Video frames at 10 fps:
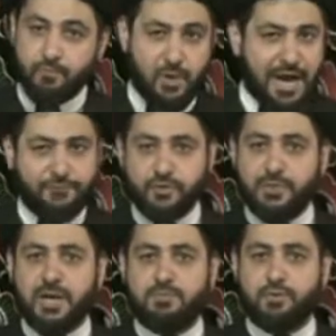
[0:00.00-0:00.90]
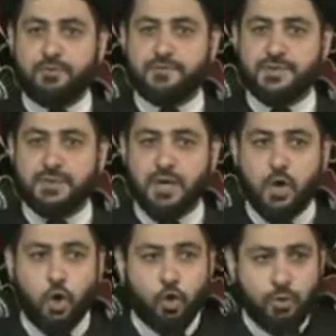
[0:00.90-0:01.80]
We have to bring proofs.
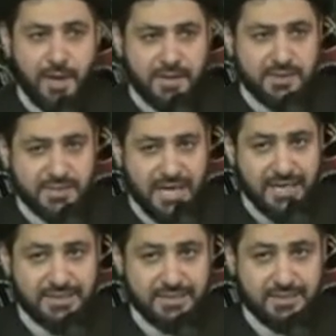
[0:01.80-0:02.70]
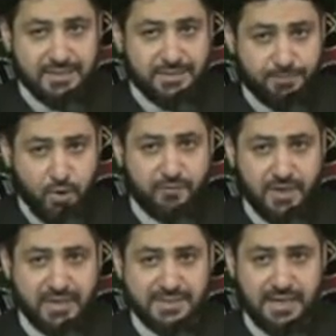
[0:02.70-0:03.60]
Omar al-Sa'd is a
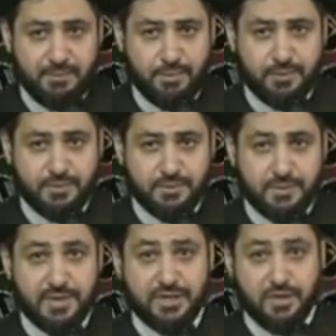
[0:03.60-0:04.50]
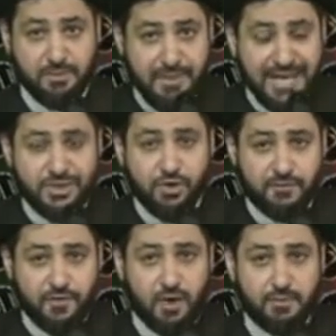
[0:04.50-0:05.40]
perfect example. The commander
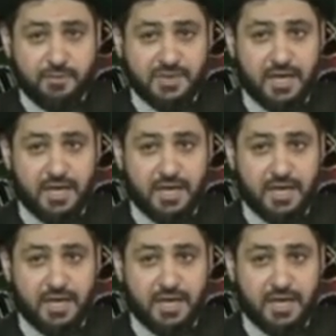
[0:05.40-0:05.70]
of the army.